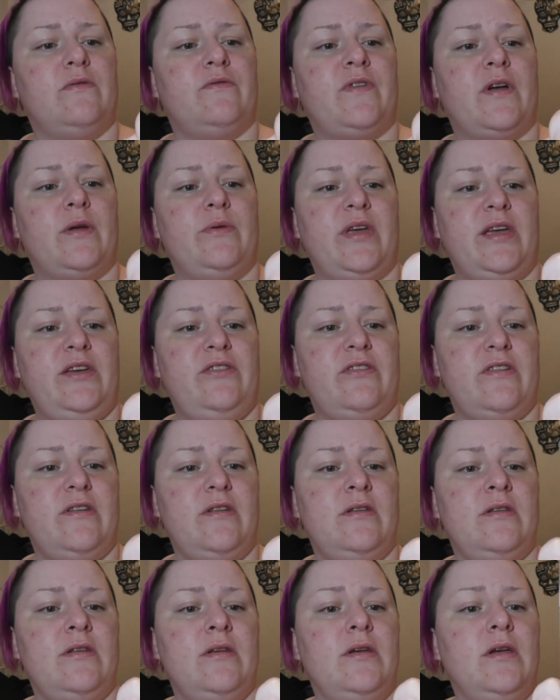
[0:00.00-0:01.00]

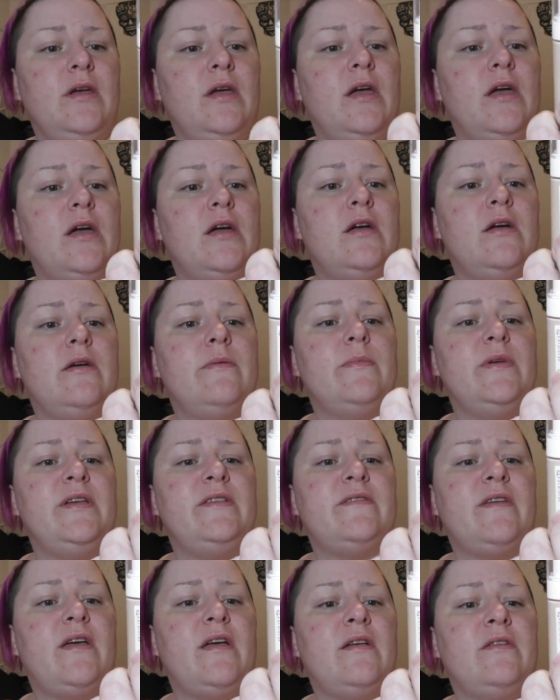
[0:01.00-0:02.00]
foundation. It
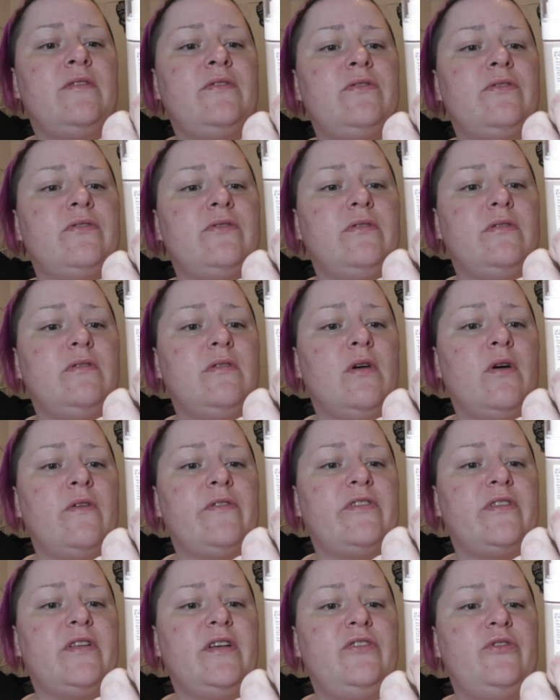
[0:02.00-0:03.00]
says,
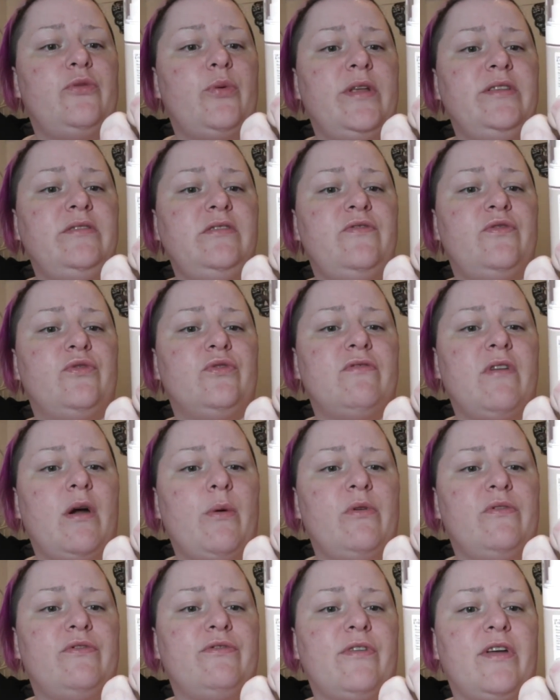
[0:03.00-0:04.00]
obviously,
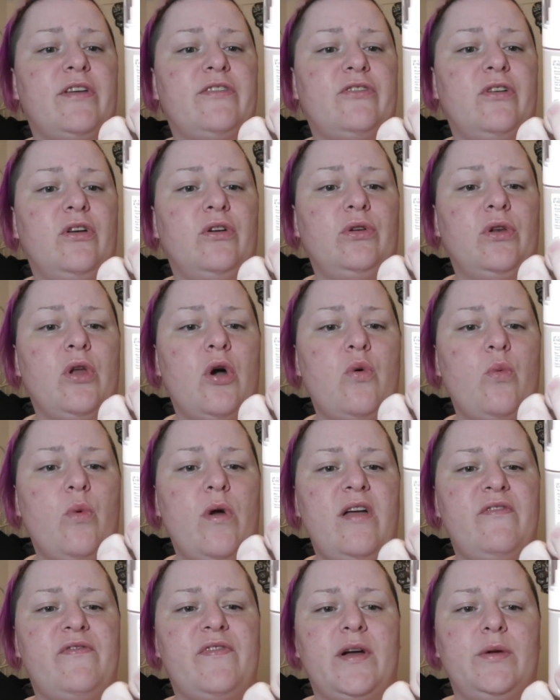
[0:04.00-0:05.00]
24-hour fresh look long
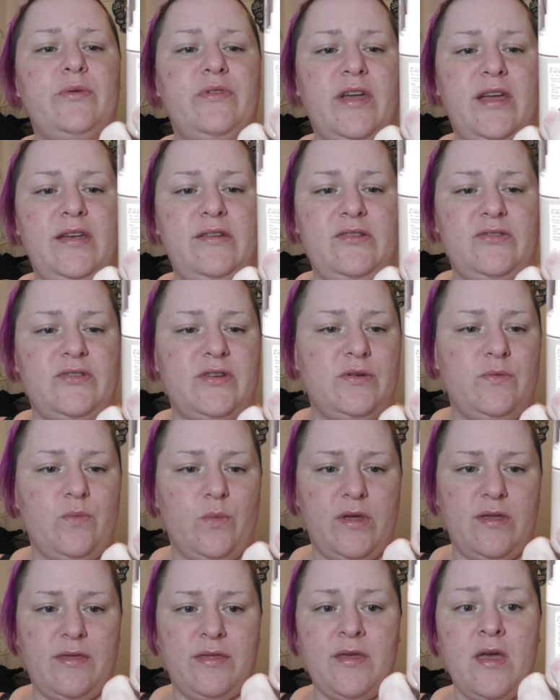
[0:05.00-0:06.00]
wear foundation
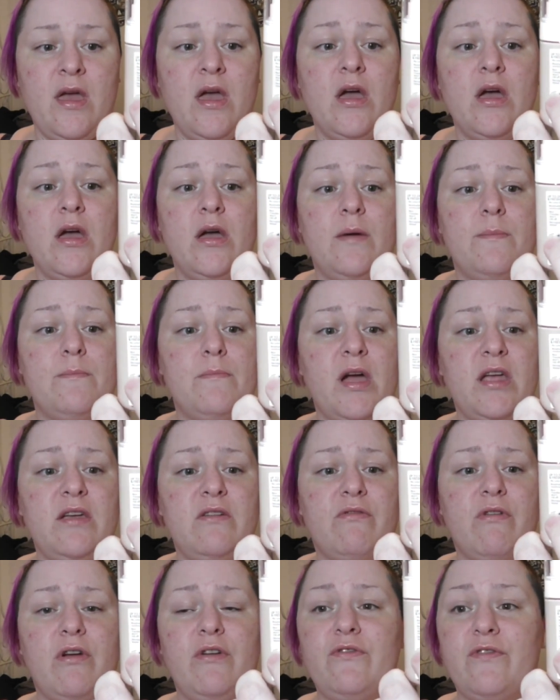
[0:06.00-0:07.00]
with
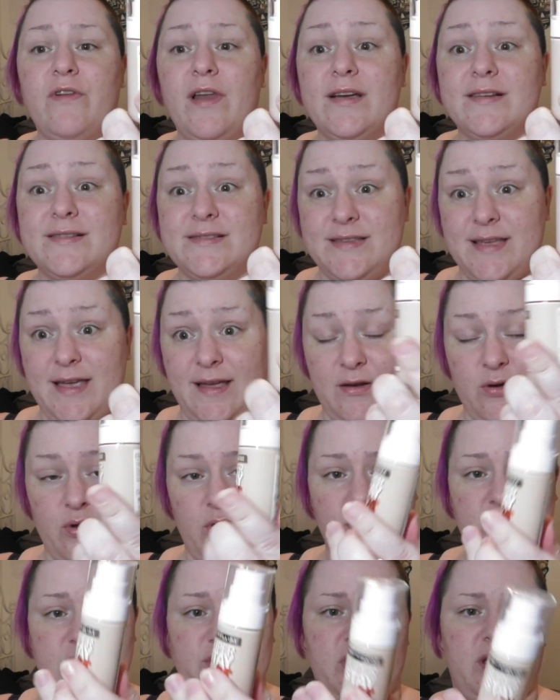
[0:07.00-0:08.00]
Microflex
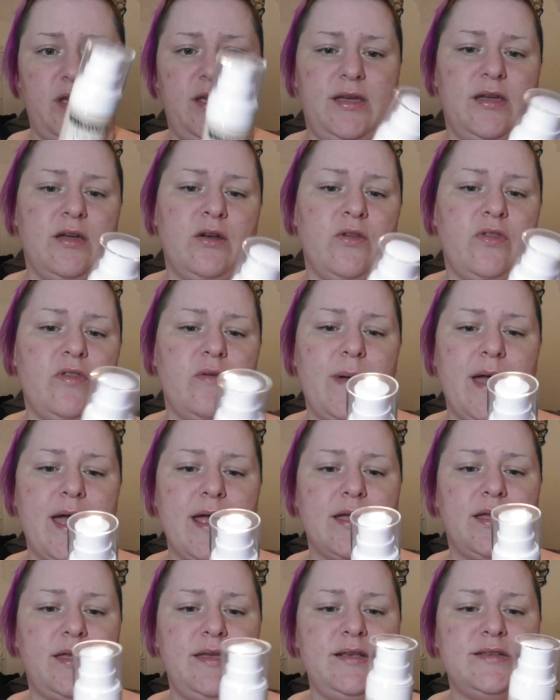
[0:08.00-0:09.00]
technology. And on the
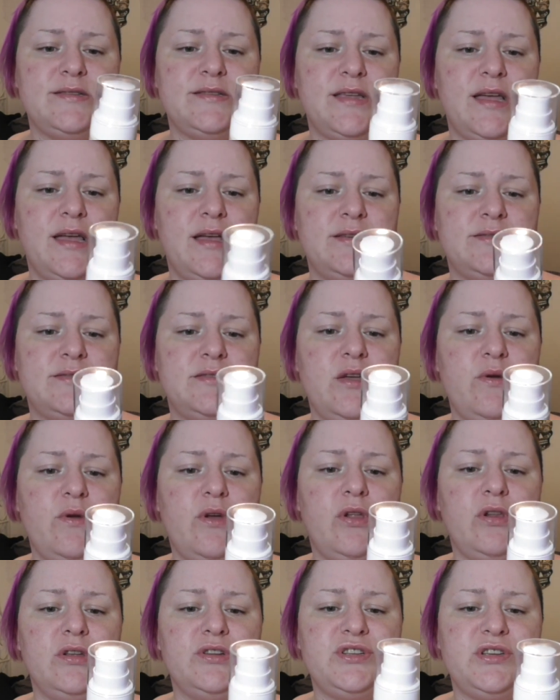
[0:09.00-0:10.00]
back it says, no
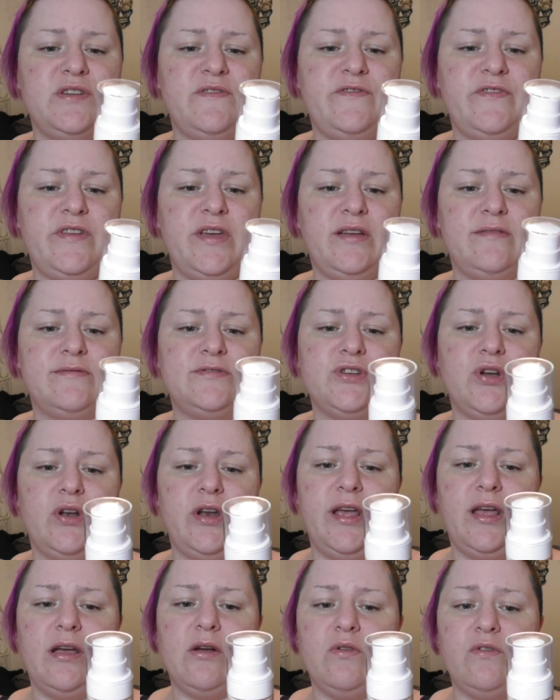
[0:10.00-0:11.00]
colour shifting,
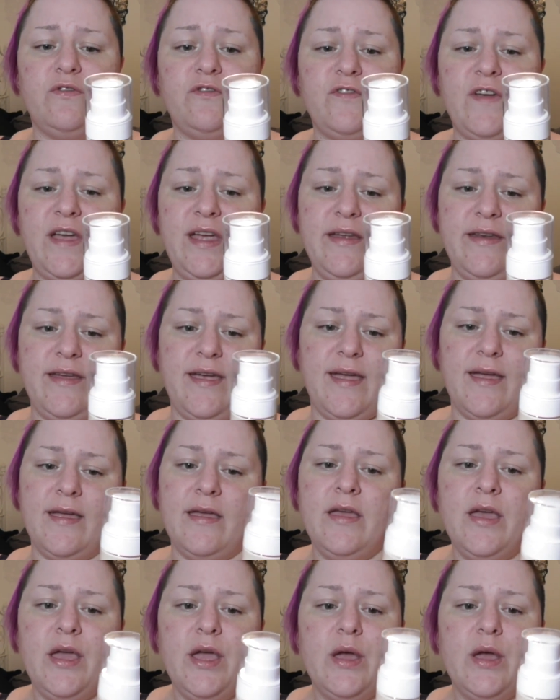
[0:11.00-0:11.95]
dulling or fading,